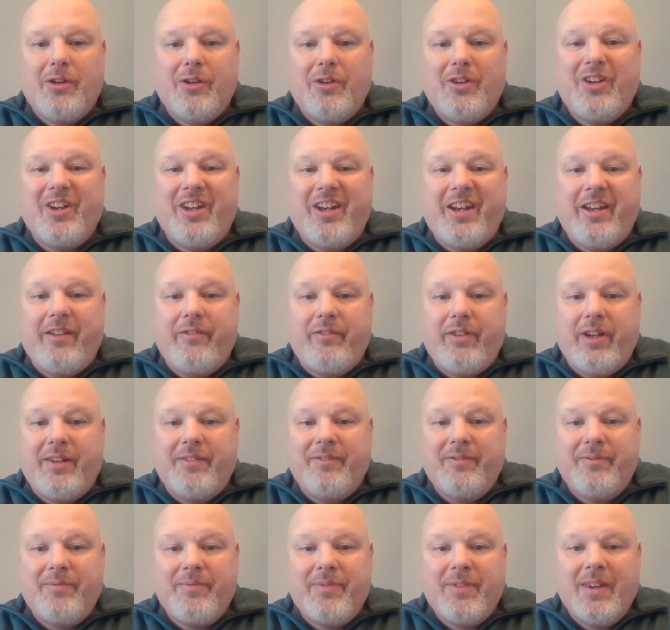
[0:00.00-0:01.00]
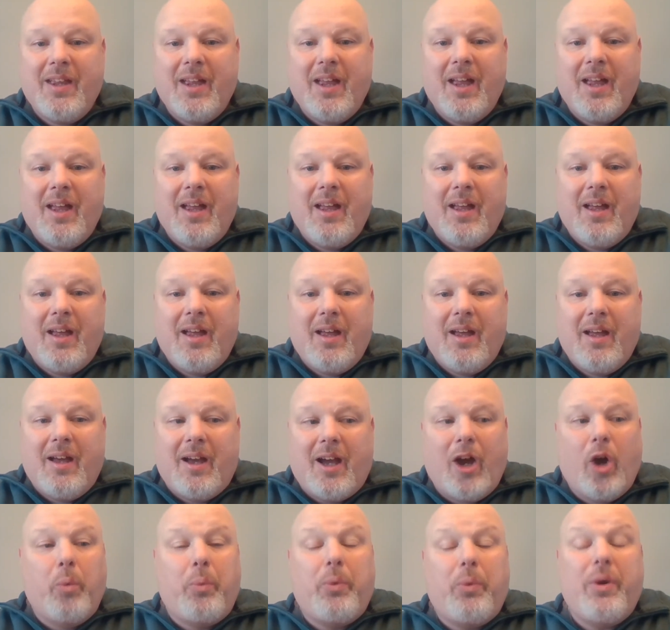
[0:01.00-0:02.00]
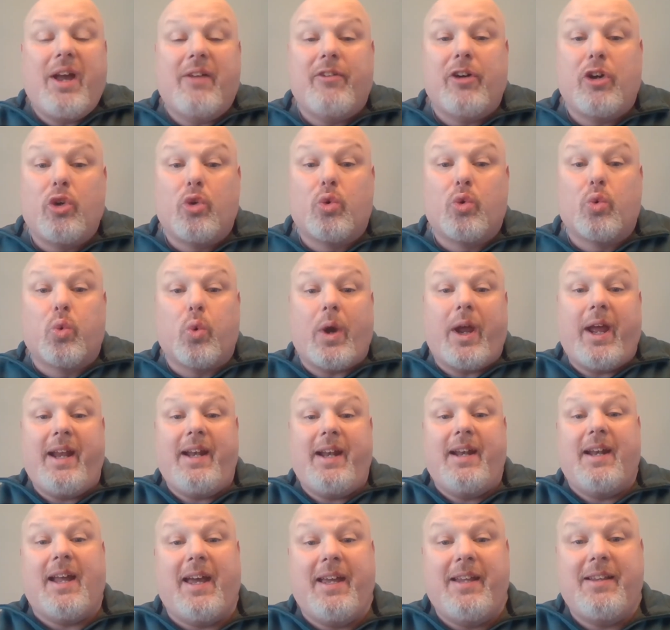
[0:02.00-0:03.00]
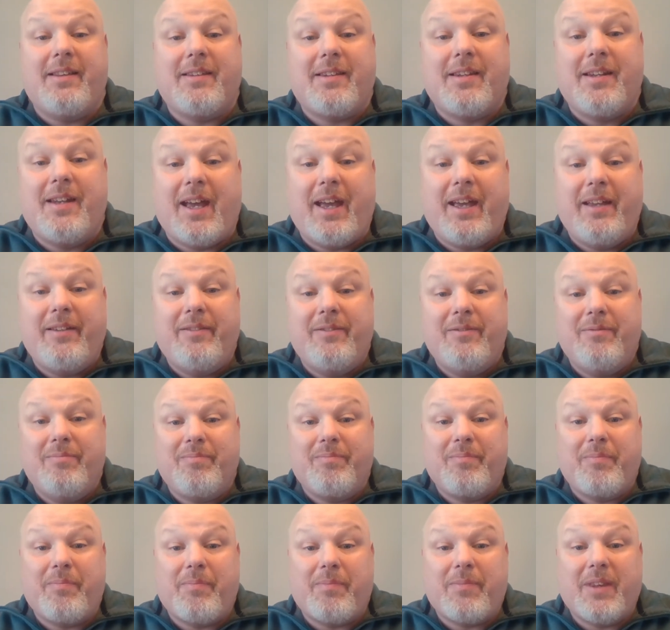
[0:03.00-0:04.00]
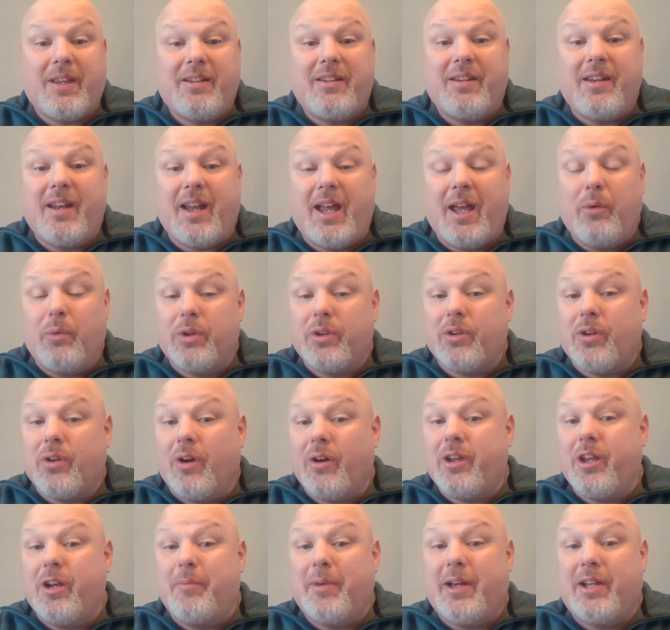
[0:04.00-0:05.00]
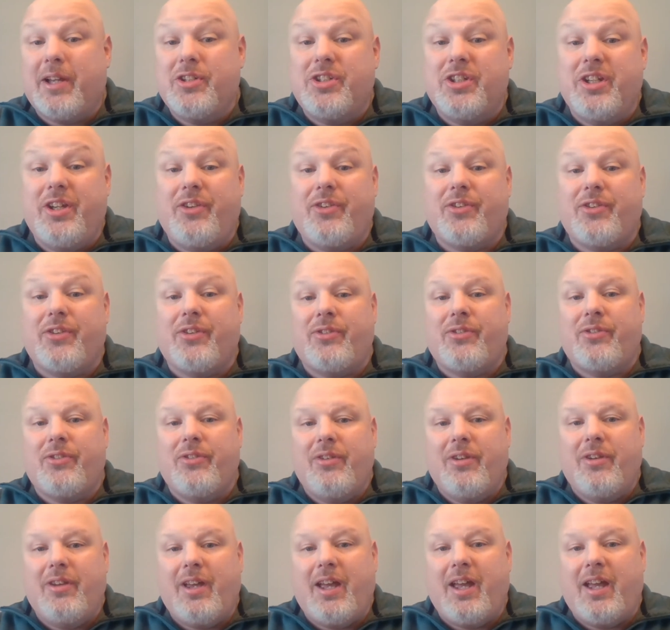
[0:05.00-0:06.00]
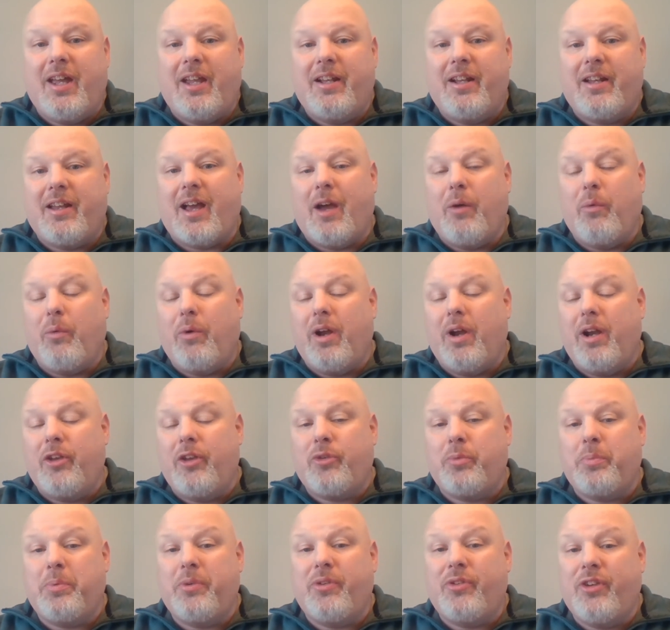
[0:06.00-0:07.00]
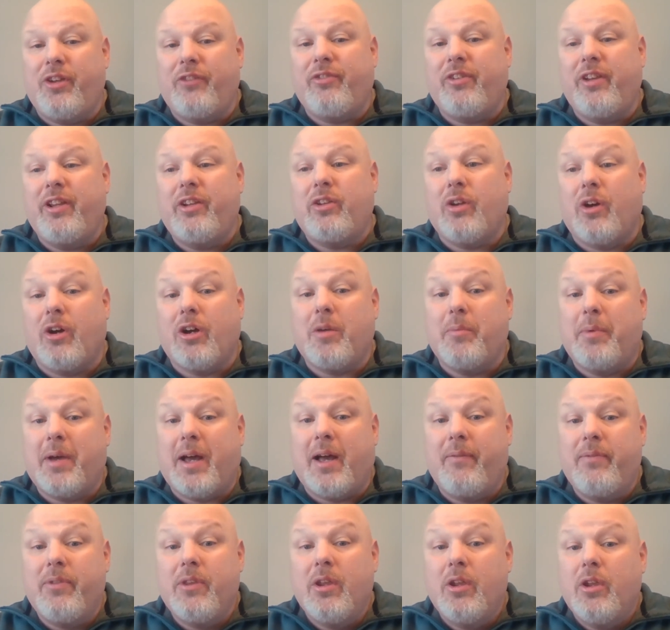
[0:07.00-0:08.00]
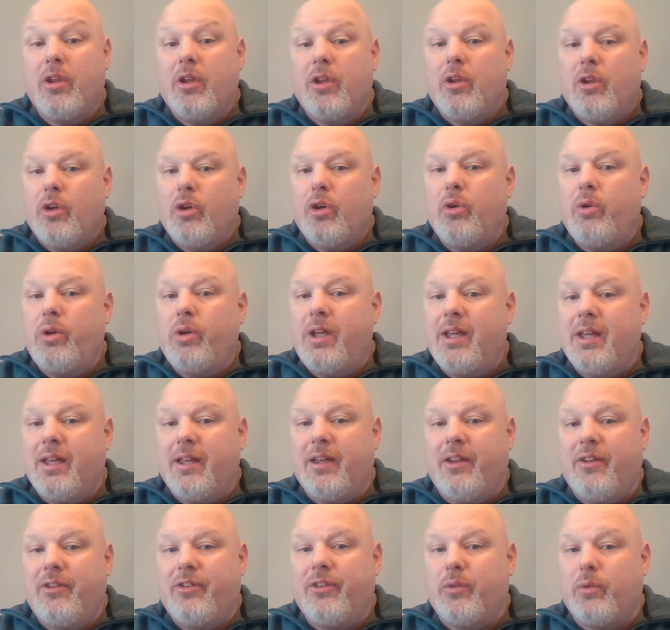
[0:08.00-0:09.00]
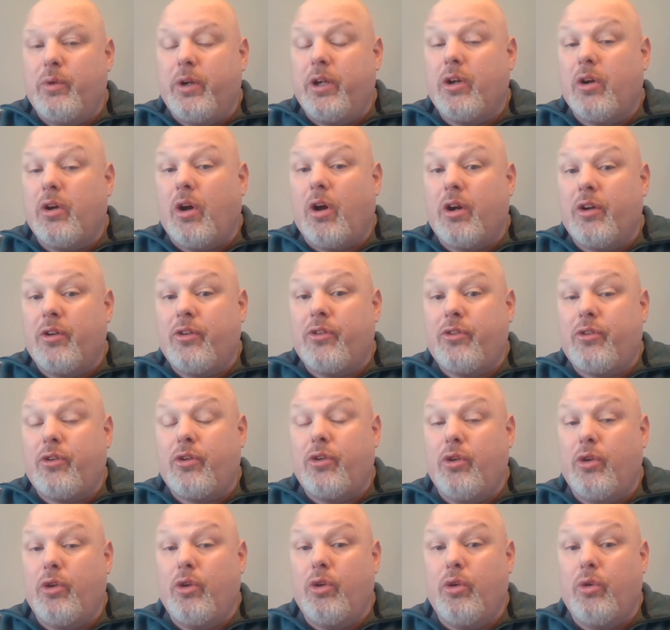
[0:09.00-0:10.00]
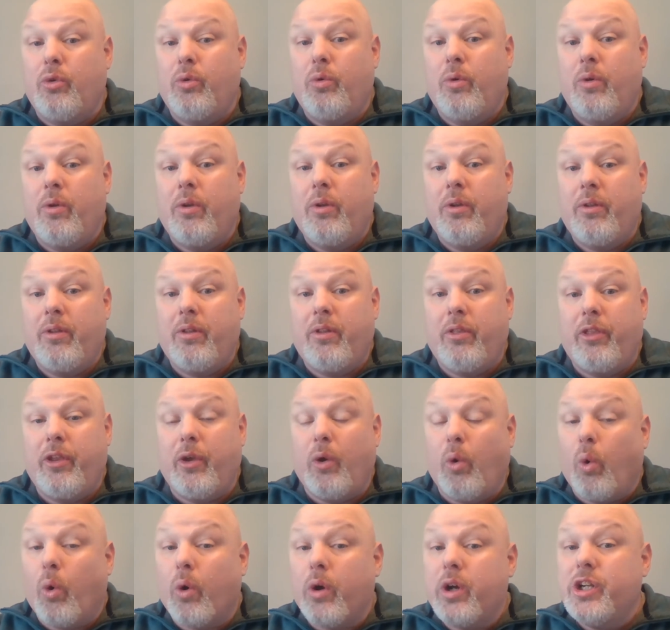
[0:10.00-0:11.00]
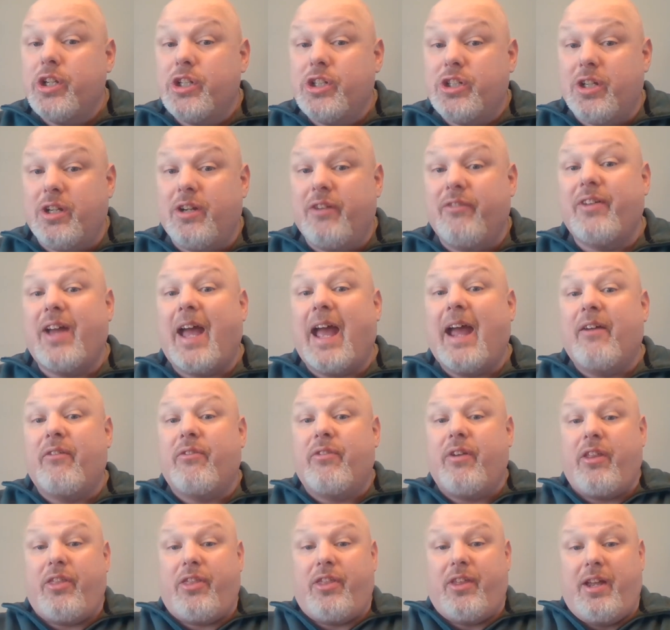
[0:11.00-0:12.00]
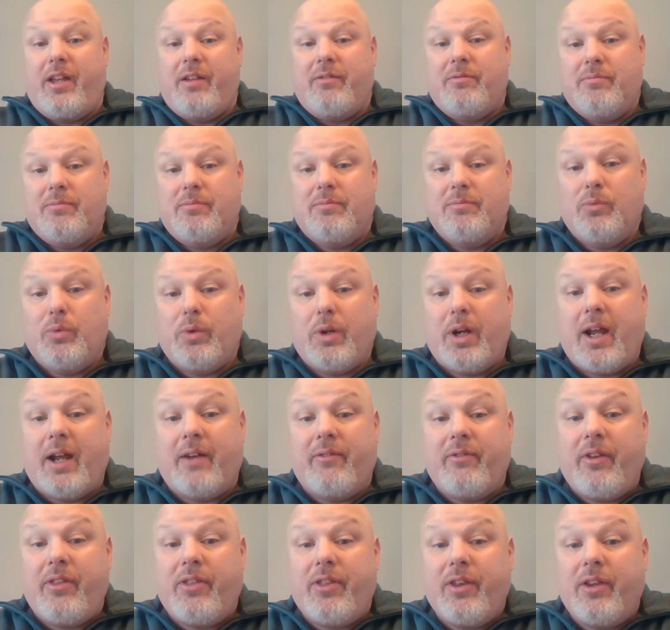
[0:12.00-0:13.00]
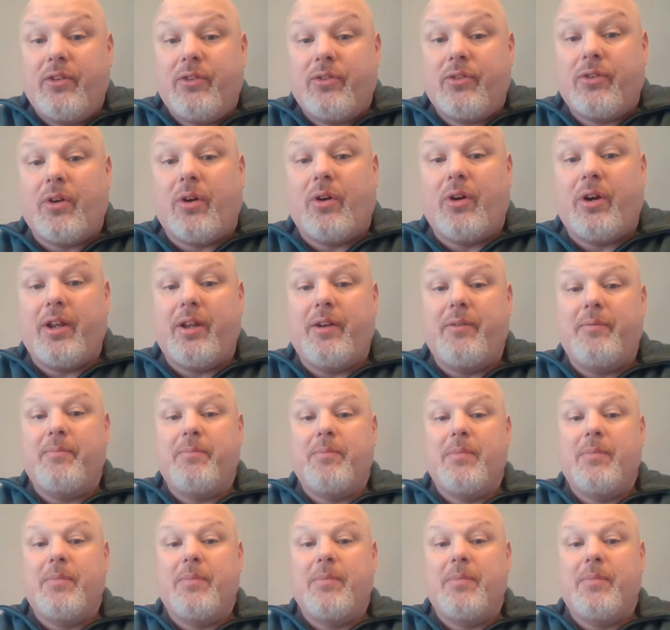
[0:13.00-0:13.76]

good evening. I hope we have a great night tonight. Tonight we're talking about Jesus, and I want to specifically talk about who he is in regards to the origin of everything, where everything started.